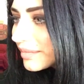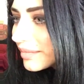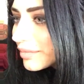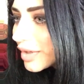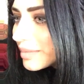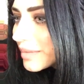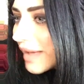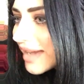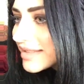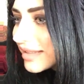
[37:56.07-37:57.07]
Bring Me
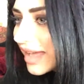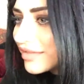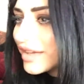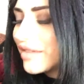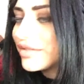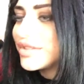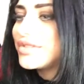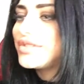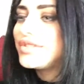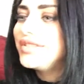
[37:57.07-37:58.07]
Back to Life covered.
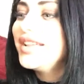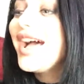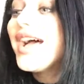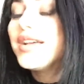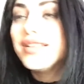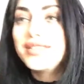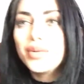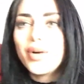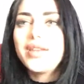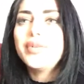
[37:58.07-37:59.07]
The
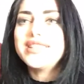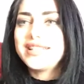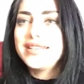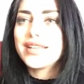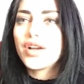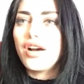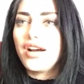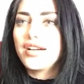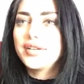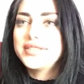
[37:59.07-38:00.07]
one we did in the car,